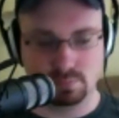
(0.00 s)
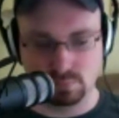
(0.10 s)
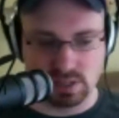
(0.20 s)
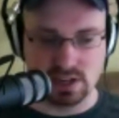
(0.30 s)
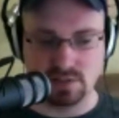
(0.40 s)

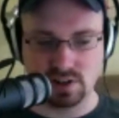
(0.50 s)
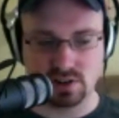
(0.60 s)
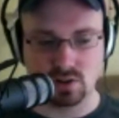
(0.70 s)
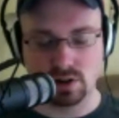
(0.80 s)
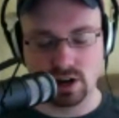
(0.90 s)
League of
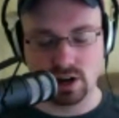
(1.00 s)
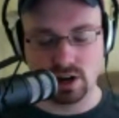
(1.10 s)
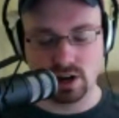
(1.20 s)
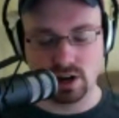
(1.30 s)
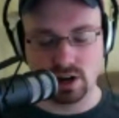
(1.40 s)
Extraordinary
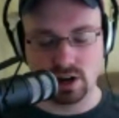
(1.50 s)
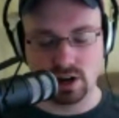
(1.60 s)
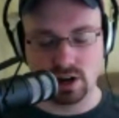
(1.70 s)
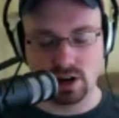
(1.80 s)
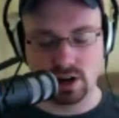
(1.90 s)
Package
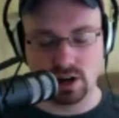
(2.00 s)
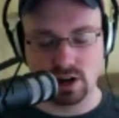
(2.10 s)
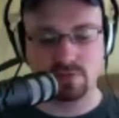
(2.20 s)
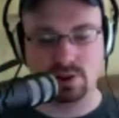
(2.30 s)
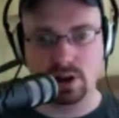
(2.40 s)

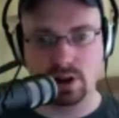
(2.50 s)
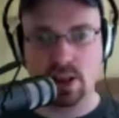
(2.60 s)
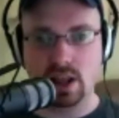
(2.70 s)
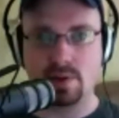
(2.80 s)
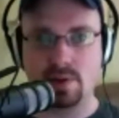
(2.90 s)

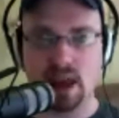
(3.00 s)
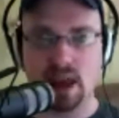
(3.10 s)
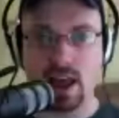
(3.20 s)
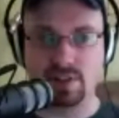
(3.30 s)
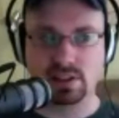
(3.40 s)
about
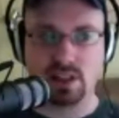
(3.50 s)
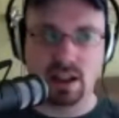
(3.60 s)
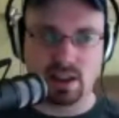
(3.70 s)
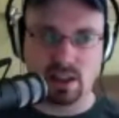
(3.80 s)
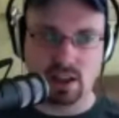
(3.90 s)
having
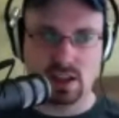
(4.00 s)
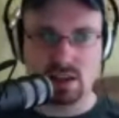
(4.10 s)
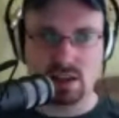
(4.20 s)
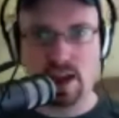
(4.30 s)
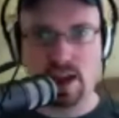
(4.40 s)
like
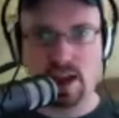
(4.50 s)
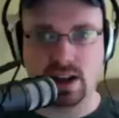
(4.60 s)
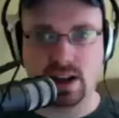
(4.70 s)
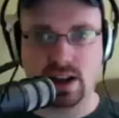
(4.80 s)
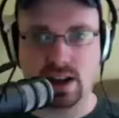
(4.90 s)
a
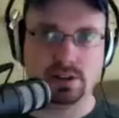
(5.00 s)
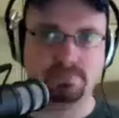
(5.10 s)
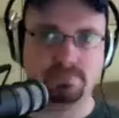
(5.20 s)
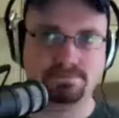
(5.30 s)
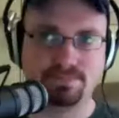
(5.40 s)
package
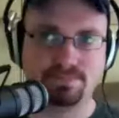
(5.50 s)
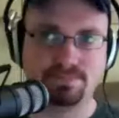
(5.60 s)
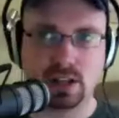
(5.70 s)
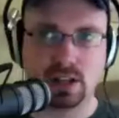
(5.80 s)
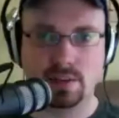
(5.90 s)

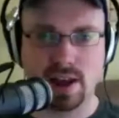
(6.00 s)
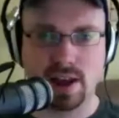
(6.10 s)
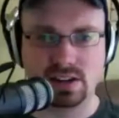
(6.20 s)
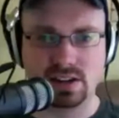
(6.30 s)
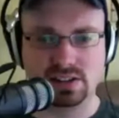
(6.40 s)

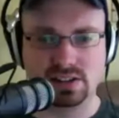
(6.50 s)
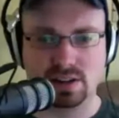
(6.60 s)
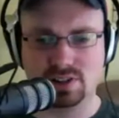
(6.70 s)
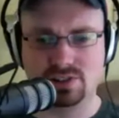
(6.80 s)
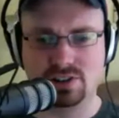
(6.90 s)

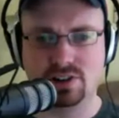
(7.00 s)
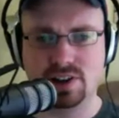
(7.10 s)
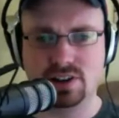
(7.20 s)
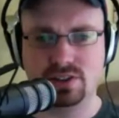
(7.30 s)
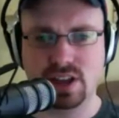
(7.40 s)
template
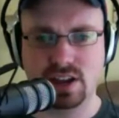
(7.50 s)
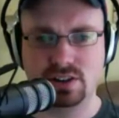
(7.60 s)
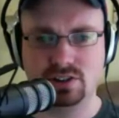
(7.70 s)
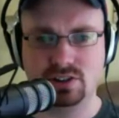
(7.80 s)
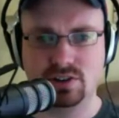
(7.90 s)
generator that
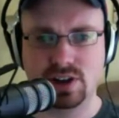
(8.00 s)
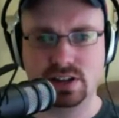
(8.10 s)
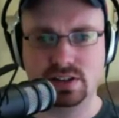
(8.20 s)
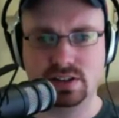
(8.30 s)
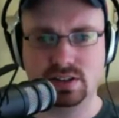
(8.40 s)

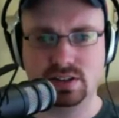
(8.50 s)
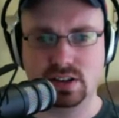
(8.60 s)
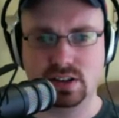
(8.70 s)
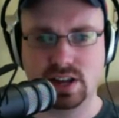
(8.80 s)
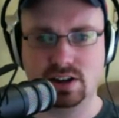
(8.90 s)
generates a
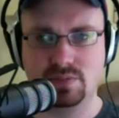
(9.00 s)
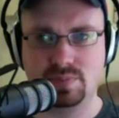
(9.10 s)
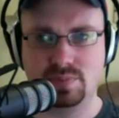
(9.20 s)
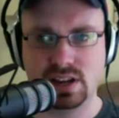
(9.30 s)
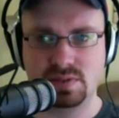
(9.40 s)
standard
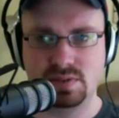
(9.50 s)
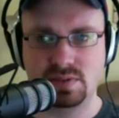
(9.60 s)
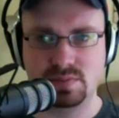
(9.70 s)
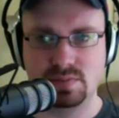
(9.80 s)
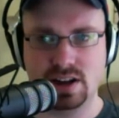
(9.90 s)
PHP
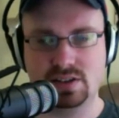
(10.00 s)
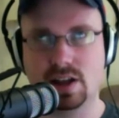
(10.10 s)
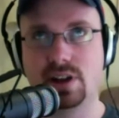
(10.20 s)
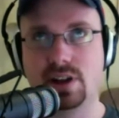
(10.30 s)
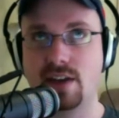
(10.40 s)
package, and
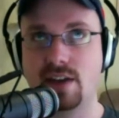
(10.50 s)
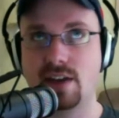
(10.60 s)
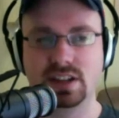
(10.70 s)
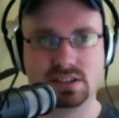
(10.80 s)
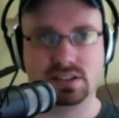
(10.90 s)
that would
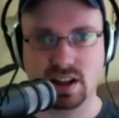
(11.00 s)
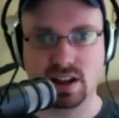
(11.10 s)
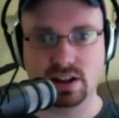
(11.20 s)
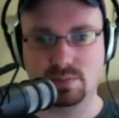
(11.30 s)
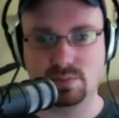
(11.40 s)
have things
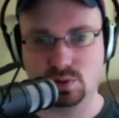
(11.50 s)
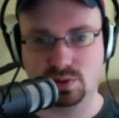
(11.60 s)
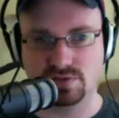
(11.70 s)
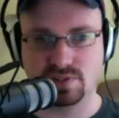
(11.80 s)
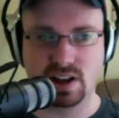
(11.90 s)
like a
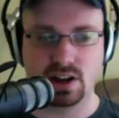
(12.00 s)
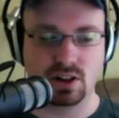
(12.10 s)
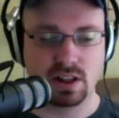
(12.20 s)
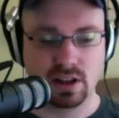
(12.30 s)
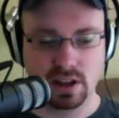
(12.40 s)
composer
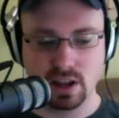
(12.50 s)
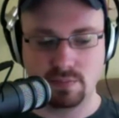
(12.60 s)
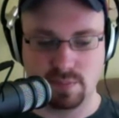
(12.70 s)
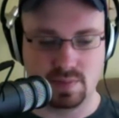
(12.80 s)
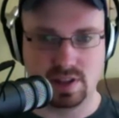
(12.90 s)
file,
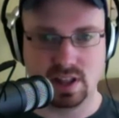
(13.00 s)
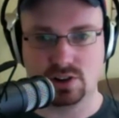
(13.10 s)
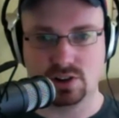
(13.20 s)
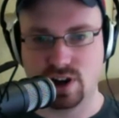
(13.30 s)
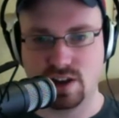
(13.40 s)
maybe like
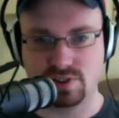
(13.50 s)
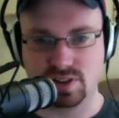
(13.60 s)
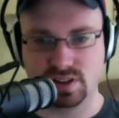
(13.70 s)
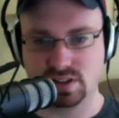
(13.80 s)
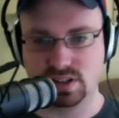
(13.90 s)
a
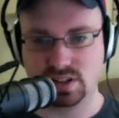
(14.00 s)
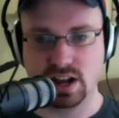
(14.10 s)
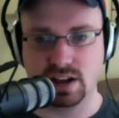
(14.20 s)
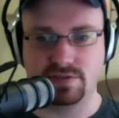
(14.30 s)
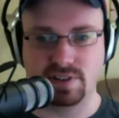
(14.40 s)
Travis
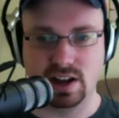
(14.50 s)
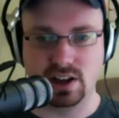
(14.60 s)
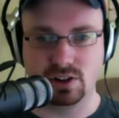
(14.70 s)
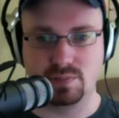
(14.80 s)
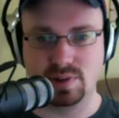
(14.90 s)
CI
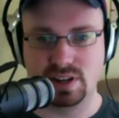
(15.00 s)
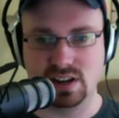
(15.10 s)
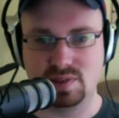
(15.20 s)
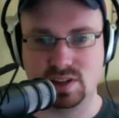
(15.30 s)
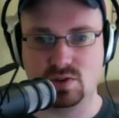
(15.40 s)
file or a
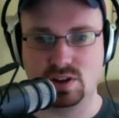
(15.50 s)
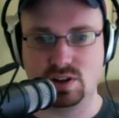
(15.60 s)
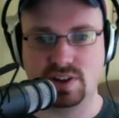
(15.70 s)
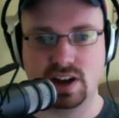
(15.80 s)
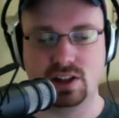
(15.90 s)
PHP
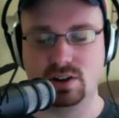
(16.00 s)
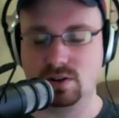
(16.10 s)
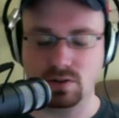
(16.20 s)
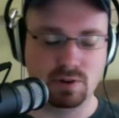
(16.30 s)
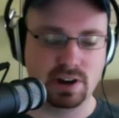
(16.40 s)
unit file
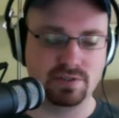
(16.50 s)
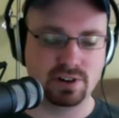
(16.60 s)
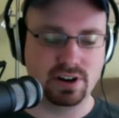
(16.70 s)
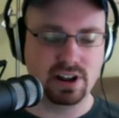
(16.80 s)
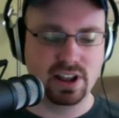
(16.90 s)
or
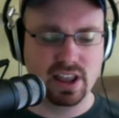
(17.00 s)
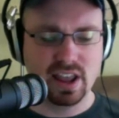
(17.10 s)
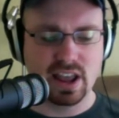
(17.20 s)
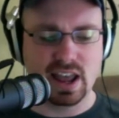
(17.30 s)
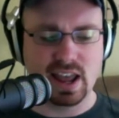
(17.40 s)
whatever,
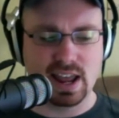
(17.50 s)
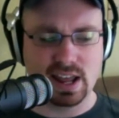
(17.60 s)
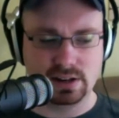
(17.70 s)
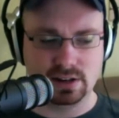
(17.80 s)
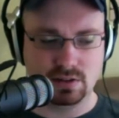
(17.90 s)

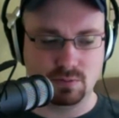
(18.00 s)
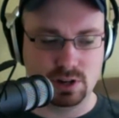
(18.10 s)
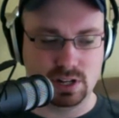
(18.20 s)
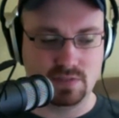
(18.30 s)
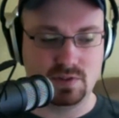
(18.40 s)
and
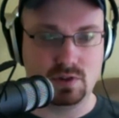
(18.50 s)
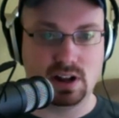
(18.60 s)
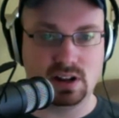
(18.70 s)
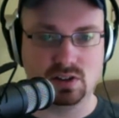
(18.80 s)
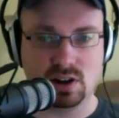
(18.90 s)
would give you like
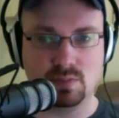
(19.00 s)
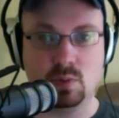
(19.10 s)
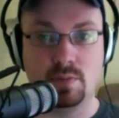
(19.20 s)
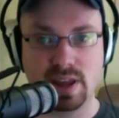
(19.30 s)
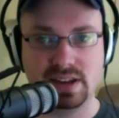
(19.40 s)
a starting
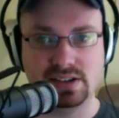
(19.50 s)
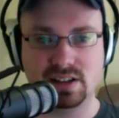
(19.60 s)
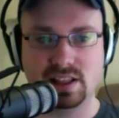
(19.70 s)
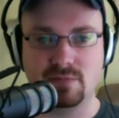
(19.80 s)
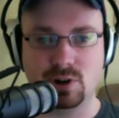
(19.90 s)
point, basically
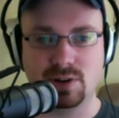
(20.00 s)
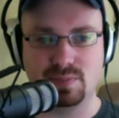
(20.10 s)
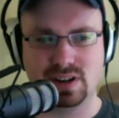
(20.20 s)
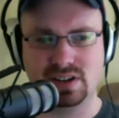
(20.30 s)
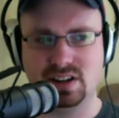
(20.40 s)
like
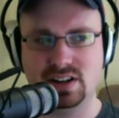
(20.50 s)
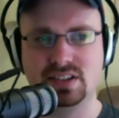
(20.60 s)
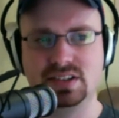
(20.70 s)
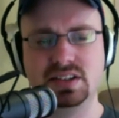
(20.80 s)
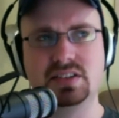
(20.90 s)
Workbench did, because
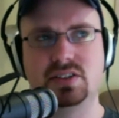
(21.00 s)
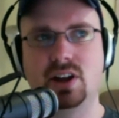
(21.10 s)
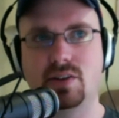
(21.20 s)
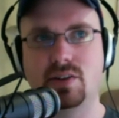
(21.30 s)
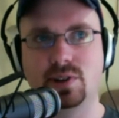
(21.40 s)
this is not
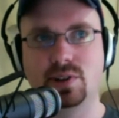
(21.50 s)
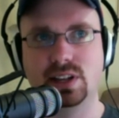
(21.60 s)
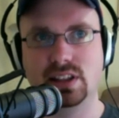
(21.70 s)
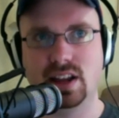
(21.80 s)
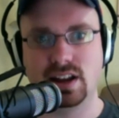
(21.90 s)
really
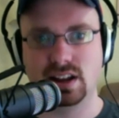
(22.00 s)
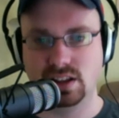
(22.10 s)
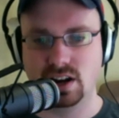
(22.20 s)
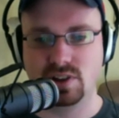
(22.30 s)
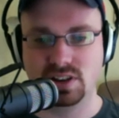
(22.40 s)
like a
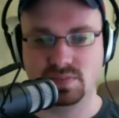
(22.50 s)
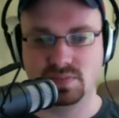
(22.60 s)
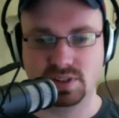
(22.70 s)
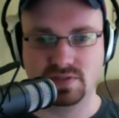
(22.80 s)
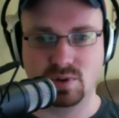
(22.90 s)
Laravel
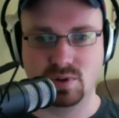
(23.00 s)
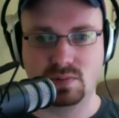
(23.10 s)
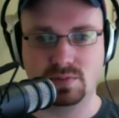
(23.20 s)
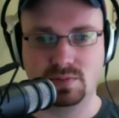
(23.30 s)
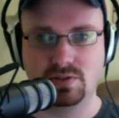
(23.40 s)
specific
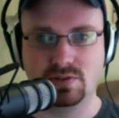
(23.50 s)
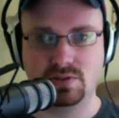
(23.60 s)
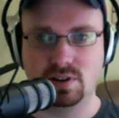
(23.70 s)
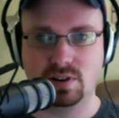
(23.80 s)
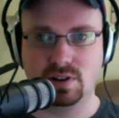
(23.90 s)
problem, so I
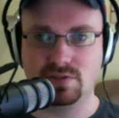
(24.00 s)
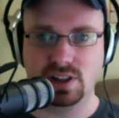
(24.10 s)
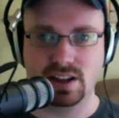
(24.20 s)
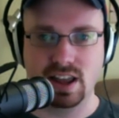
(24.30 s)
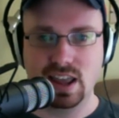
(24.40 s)
feel
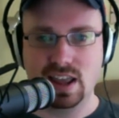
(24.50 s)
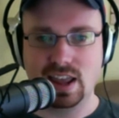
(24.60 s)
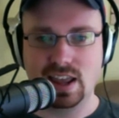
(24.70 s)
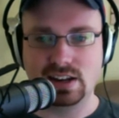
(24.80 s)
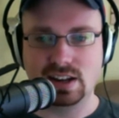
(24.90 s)
like
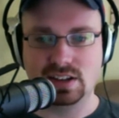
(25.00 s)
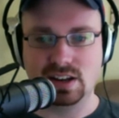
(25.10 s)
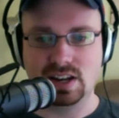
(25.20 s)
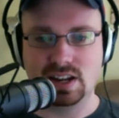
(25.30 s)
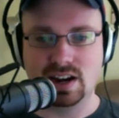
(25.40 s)
it
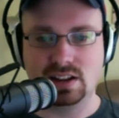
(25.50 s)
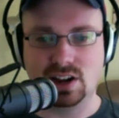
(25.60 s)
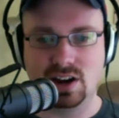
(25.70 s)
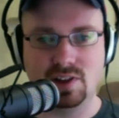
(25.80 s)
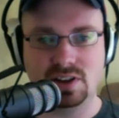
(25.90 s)
doesn't need
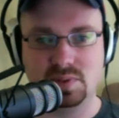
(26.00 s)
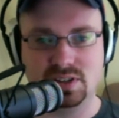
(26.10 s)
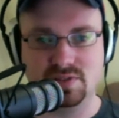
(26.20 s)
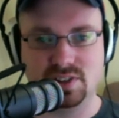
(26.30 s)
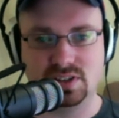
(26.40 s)
a Laravel
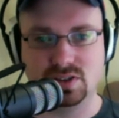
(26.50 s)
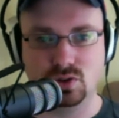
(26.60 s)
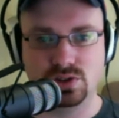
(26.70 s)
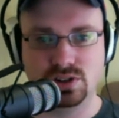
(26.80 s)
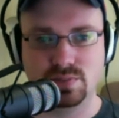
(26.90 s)
specific
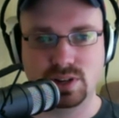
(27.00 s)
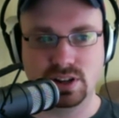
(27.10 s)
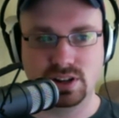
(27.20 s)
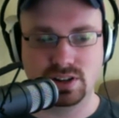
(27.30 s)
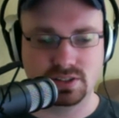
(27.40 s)
solution,
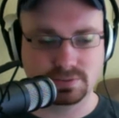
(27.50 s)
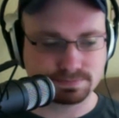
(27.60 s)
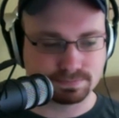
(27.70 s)
because